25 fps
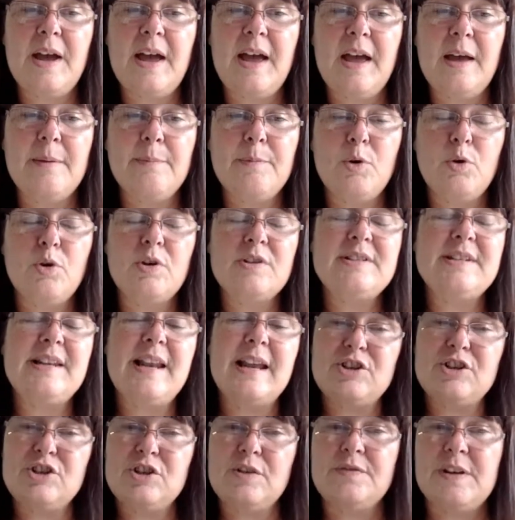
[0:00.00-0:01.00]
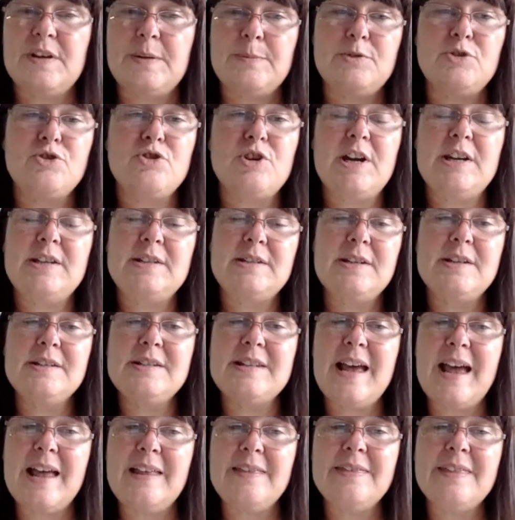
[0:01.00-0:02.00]
um, or a selection of demonstrators,
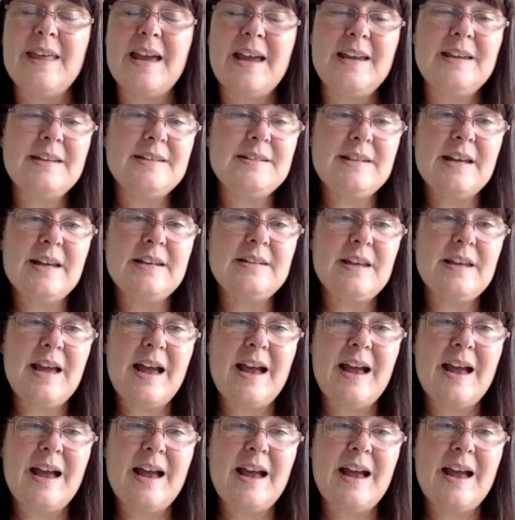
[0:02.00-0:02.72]
and they said,